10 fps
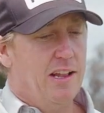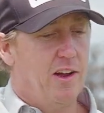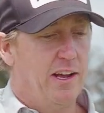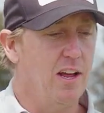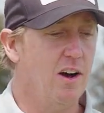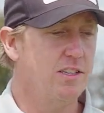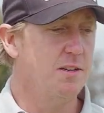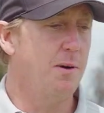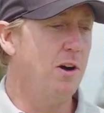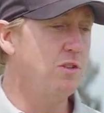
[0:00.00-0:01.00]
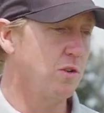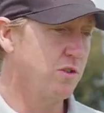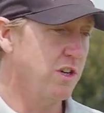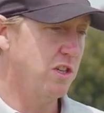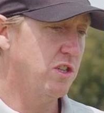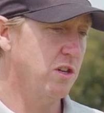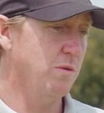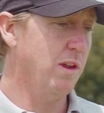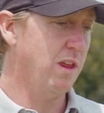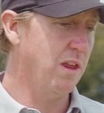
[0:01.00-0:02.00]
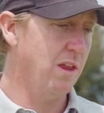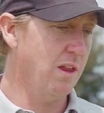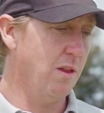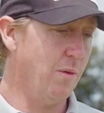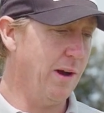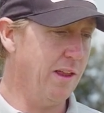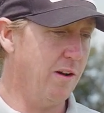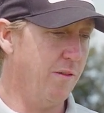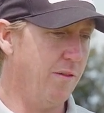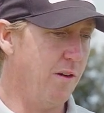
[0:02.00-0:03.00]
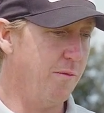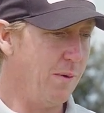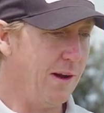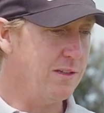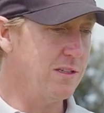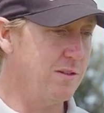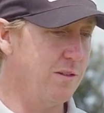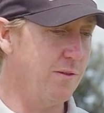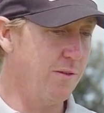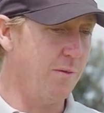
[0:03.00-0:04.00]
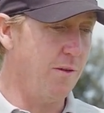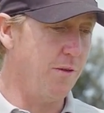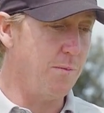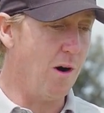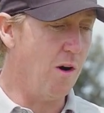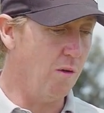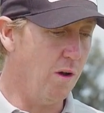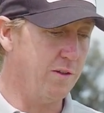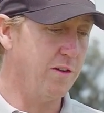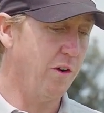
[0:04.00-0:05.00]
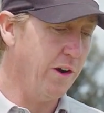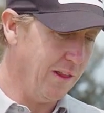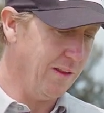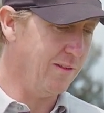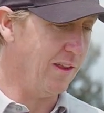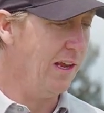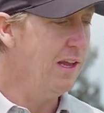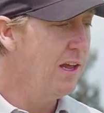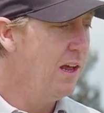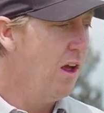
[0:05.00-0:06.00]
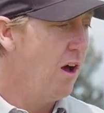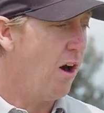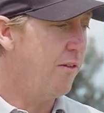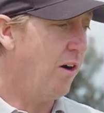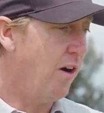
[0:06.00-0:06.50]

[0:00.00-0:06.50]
and like I suppose also too, with the way that I've practiced for my whole life to try to hit this thing, I've